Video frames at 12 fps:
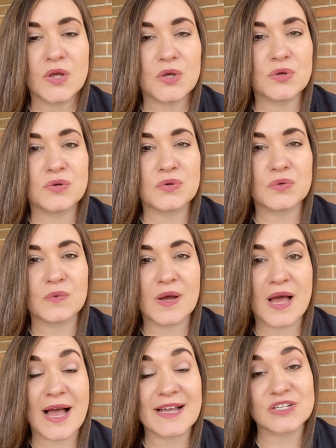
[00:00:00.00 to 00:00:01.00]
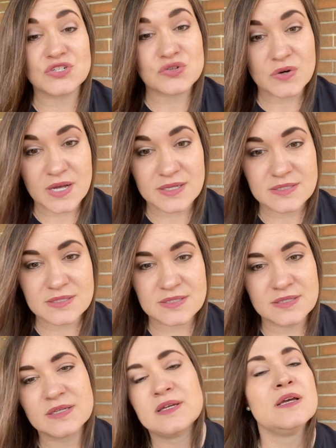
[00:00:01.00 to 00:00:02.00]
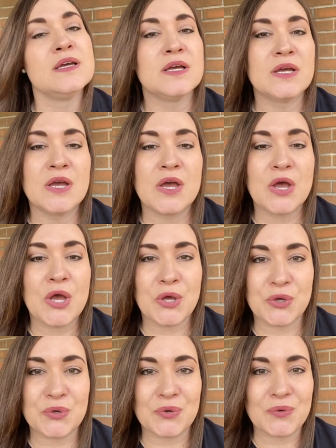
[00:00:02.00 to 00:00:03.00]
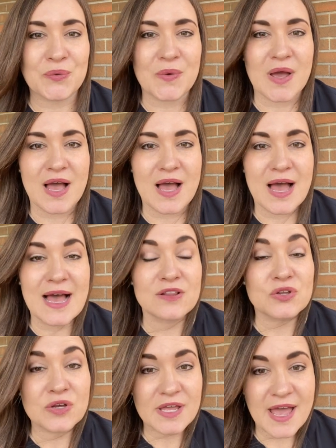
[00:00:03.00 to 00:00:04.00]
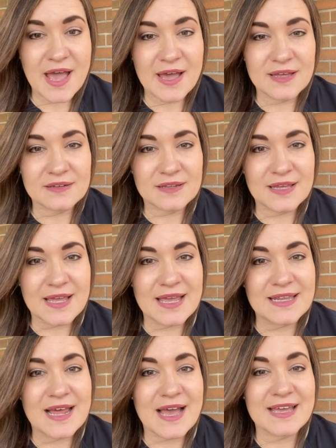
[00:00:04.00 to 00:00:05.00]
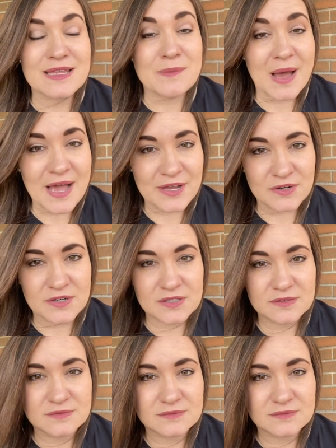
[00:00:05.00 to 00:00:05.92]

who I can trust, who I look at and I admire.